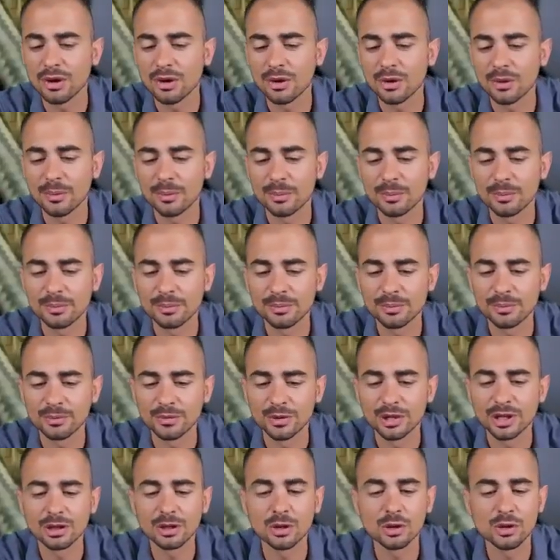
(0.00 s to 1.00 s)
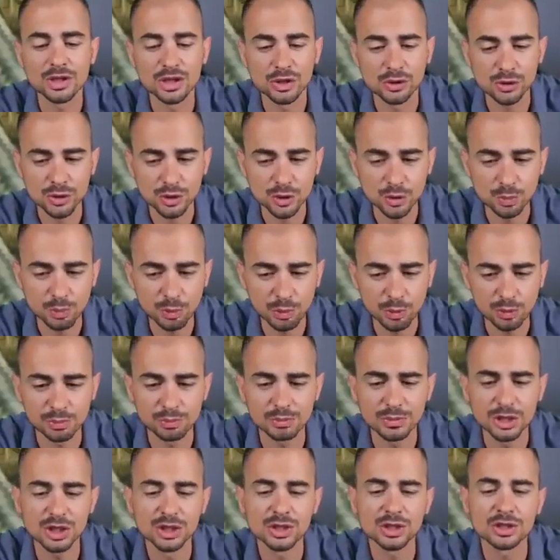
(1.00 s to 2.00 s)
um, closer support
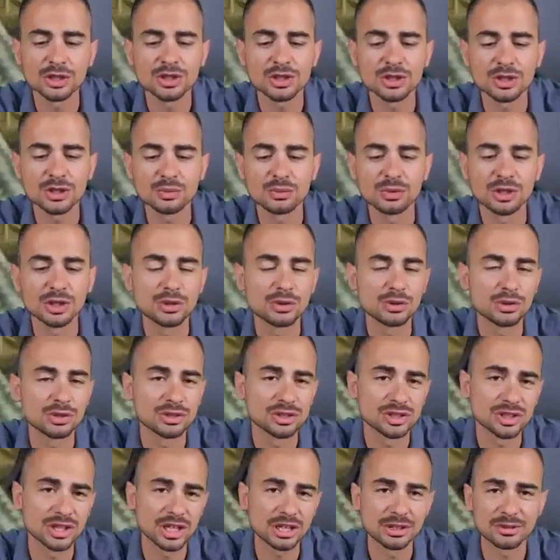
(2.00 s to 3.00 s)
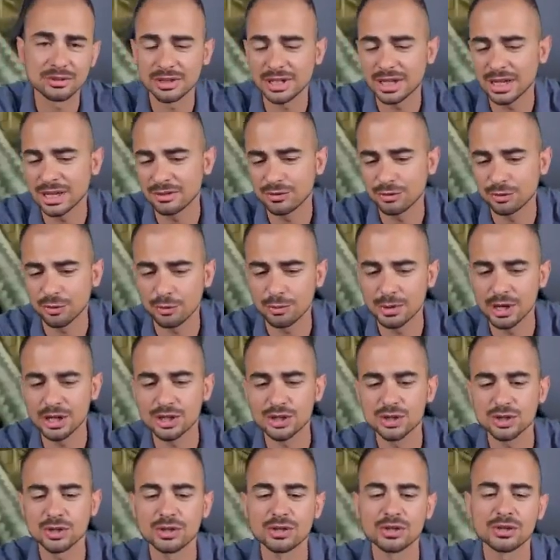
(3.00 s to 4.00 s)
missions. We could send
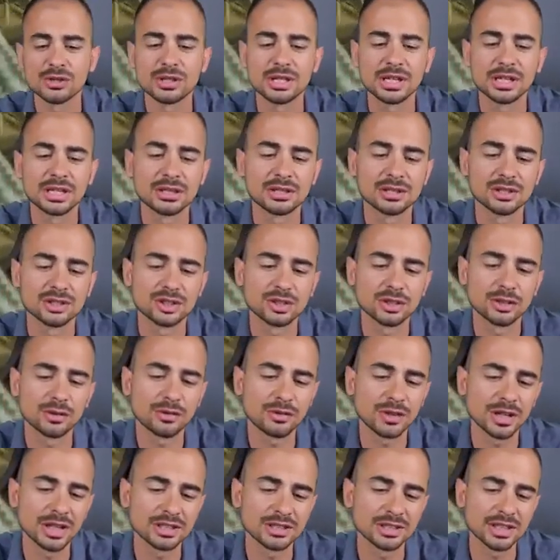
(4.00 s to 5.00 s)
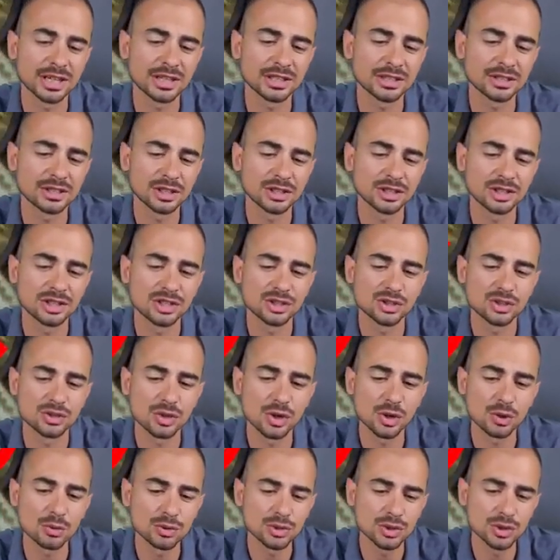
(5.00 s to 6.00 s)
information and stuff like that. That's his
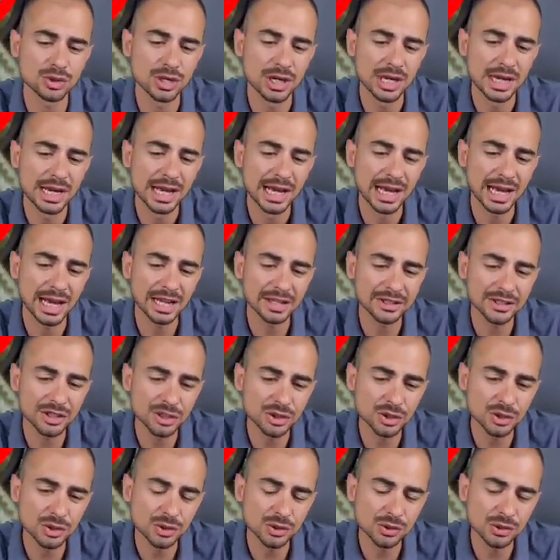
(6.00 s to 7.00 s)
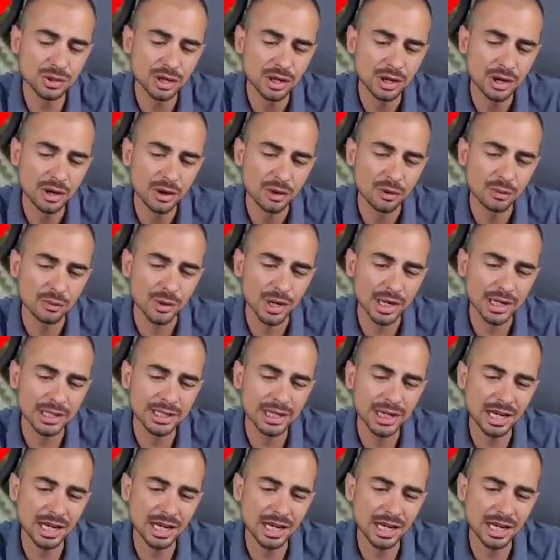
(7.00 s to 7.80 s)
notes. Altitude right